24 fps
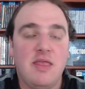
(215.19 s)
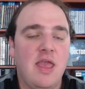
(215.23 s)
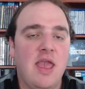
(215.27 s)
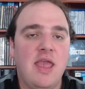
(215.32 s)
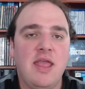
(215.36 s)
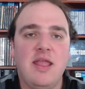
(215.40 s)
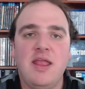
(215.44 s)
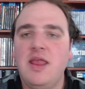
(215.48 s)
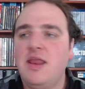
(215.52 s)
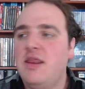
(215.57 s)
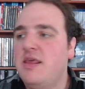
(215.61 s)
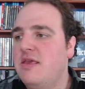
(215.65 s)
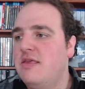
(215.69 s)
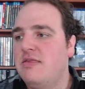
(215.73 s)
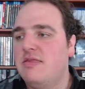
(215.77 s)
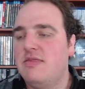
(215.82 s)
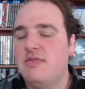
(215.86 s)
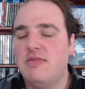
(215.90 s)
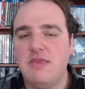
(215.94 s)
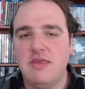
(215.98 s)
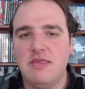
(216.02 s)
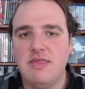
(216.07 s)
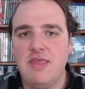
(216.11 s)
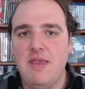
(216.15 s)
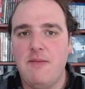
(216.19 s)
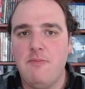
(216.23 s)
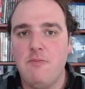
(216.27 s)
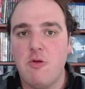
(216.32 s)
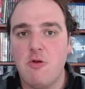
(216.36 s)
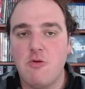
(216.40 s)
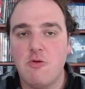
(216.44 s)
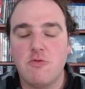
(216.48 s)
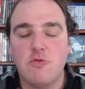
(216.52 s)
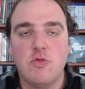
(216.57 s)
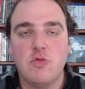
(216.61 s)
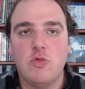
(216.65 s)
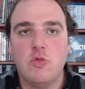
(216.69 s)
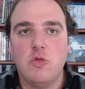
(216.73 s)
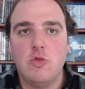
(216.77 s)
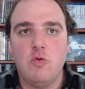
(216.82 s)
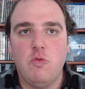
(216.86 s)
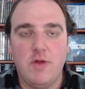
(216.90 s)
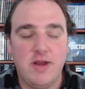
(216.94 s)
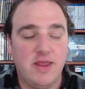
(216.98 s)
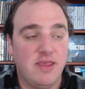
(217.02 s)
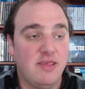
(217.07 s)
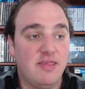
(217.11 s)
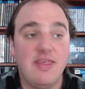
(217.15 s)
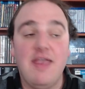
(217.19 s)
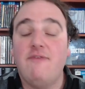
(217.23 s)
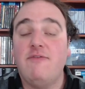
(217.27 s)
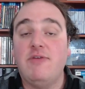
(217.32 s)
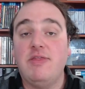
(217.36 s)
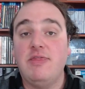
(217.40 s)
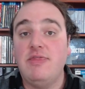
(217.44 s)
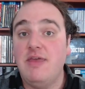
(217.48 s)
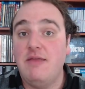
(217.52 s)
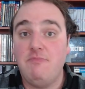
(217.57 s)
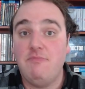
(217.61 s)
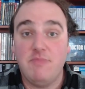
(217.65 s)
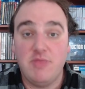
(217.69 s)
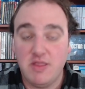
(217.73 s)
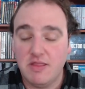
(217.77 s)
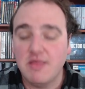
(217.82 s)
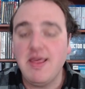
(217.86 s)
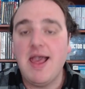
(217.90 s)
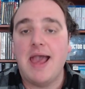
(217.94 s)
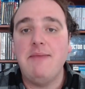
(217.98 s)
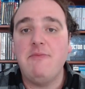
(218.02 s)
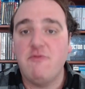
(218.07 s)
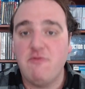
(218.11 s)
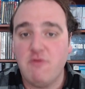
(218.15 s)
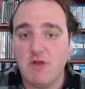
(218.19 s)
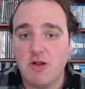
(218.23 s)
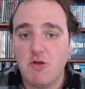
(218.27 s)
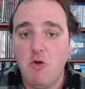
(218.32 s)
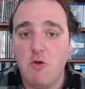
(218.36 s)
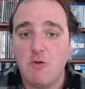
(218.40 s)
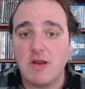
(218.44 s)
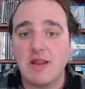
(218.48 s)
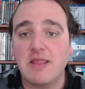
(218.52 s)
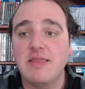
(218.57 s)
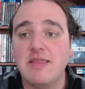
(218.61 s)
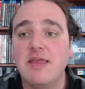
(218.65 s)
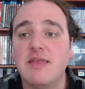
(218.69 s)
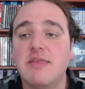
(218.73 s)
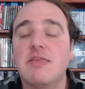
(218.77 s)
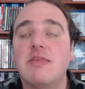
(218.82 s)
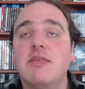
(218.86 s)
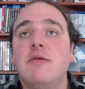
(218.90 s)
It is December 27th at the time of recording this.